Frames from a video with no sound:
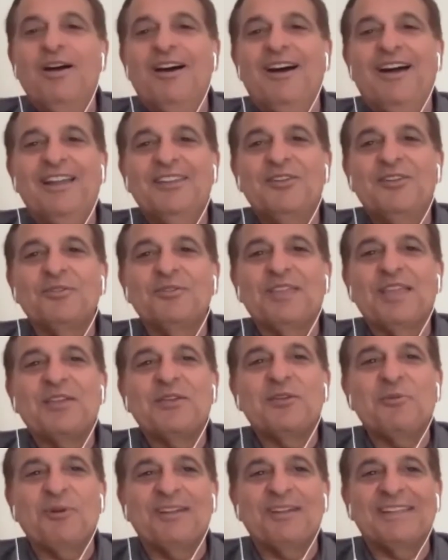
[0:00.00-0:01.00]
I don't think
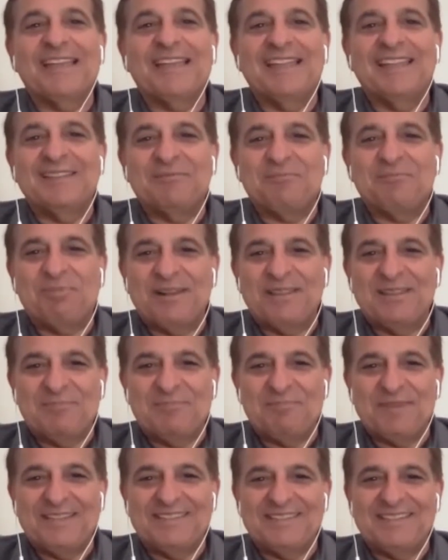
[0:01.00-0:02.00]
you want to get in
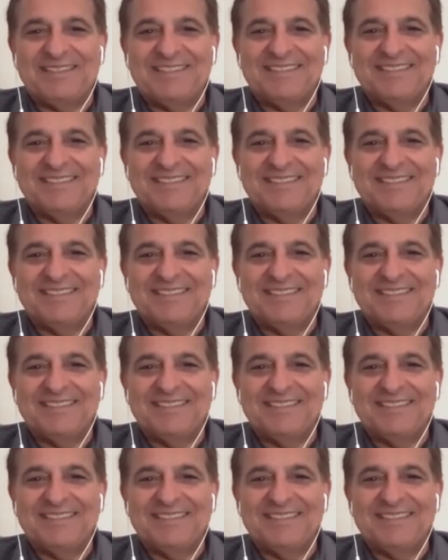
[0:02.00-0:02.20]
printing business.